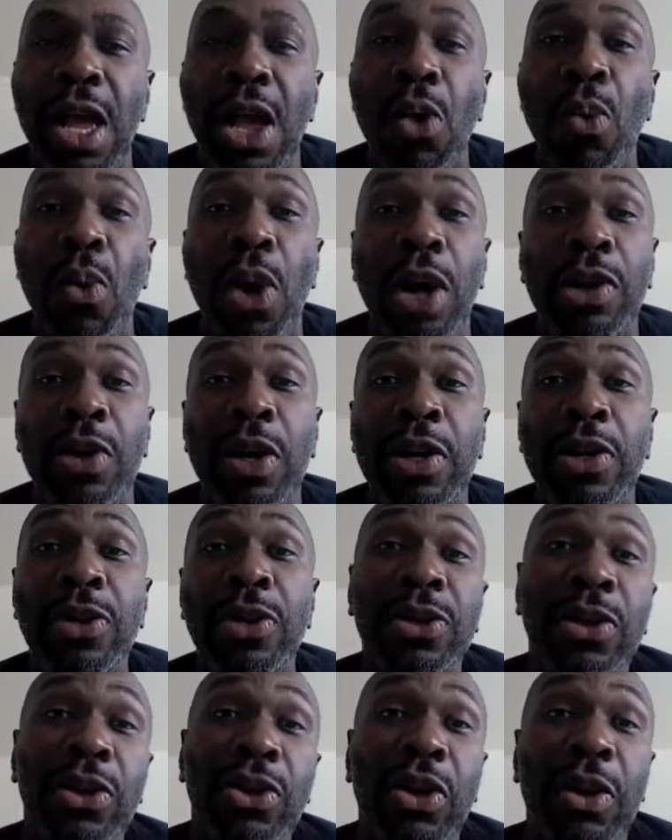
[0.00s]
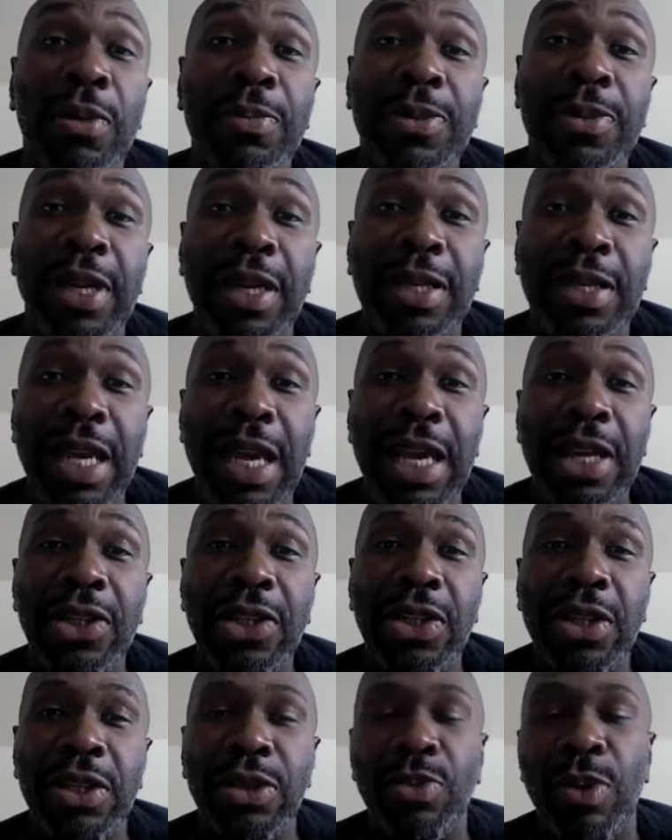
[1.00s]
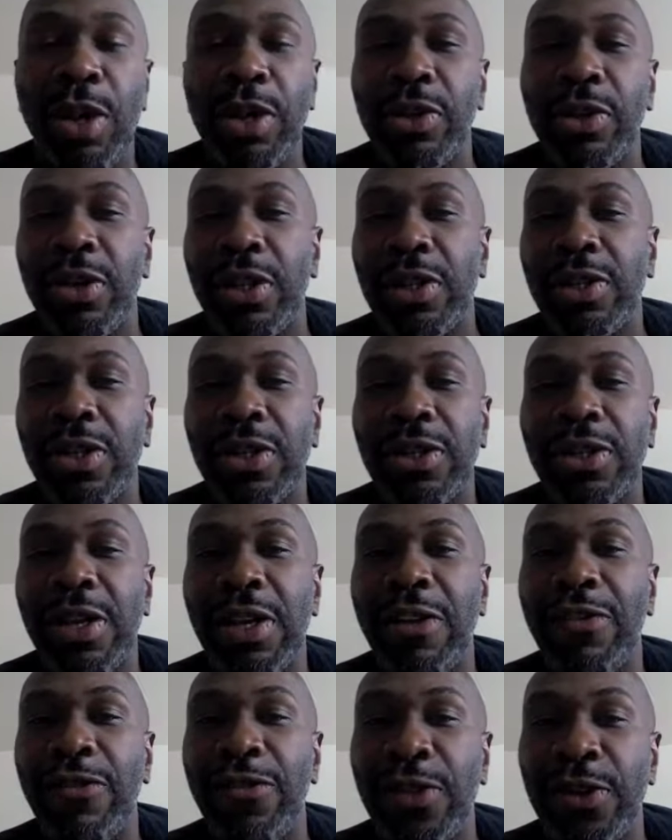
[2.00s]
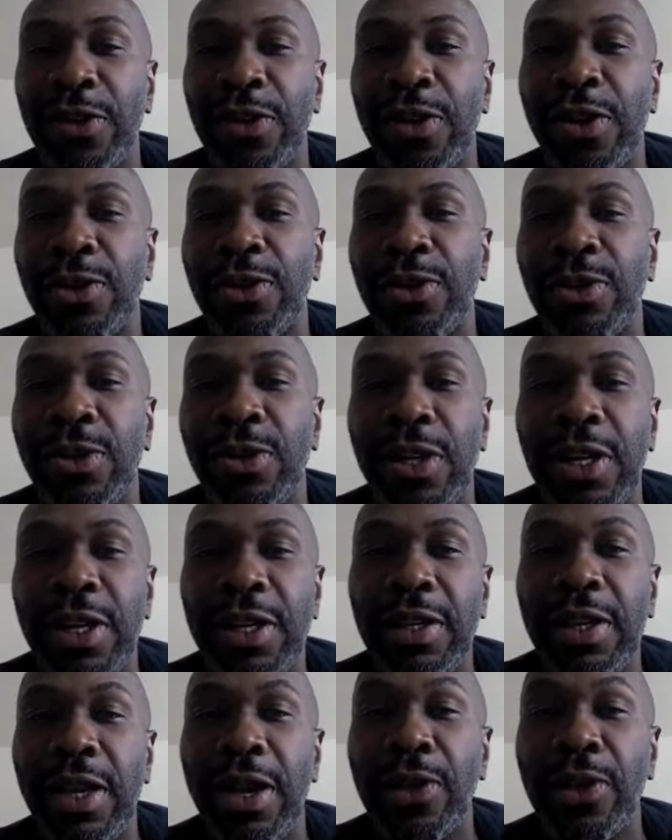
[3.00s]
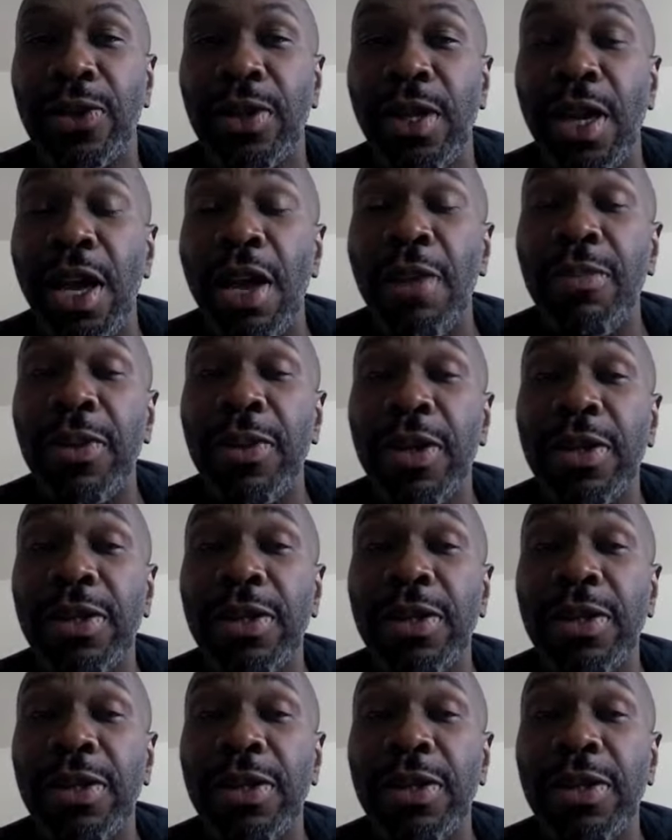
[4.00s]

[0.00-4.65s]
Why do I use the term citations? Why don't I just say footnotes or endnotes? Because